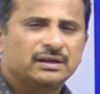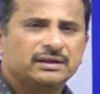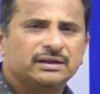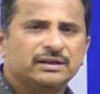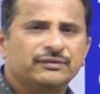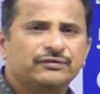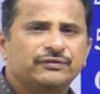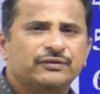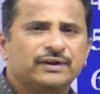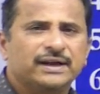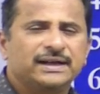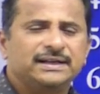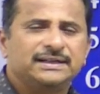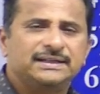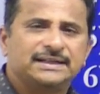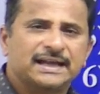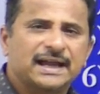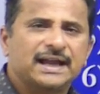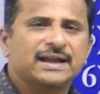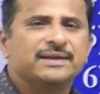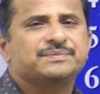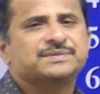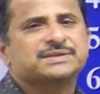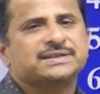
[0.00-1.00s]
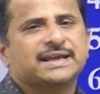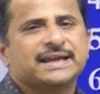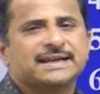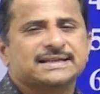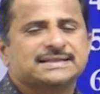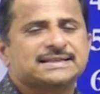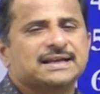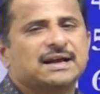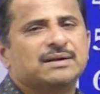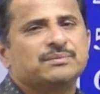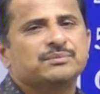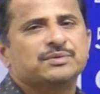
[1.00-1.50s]
Different types,
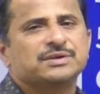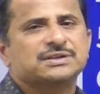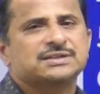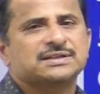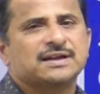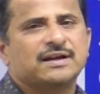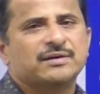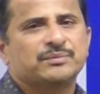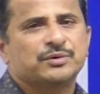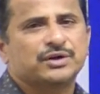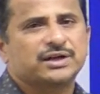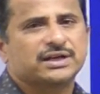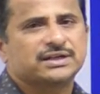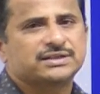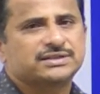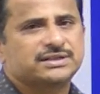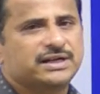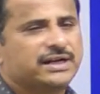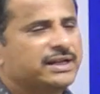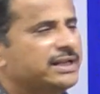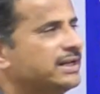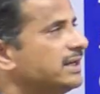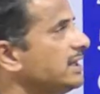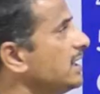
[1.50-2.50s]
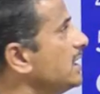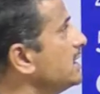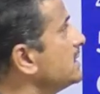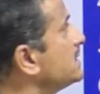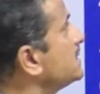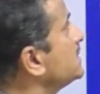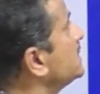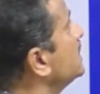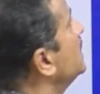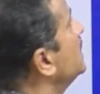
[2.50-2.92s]
examples of protected areas.